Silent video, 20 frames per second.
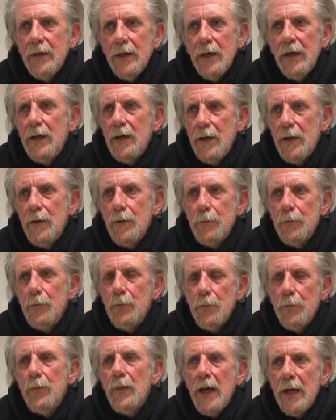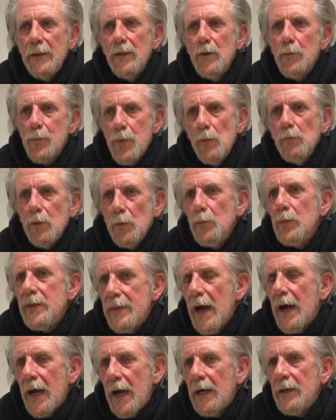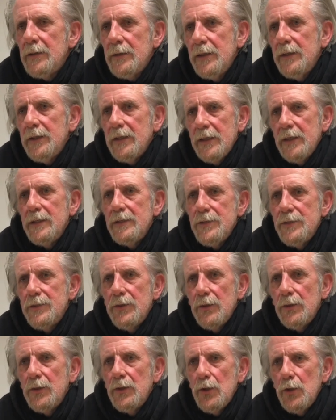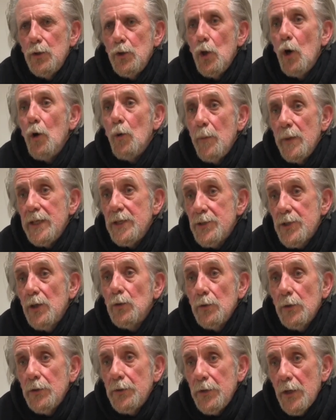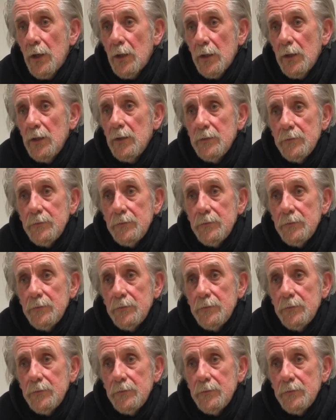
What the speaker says: And the problem with that is that nobody told the dog.